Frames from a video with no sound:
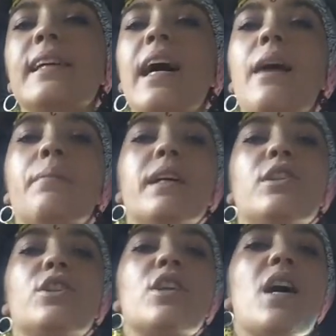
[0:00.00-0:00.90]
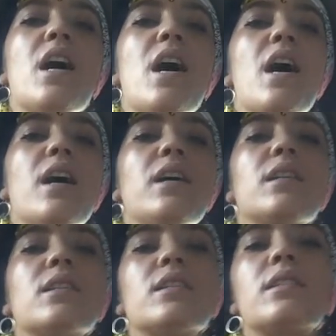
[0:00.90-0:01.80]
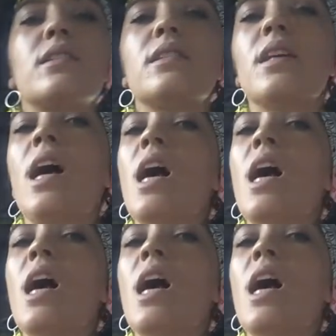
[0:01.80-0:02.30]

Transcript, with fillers: time it shuts.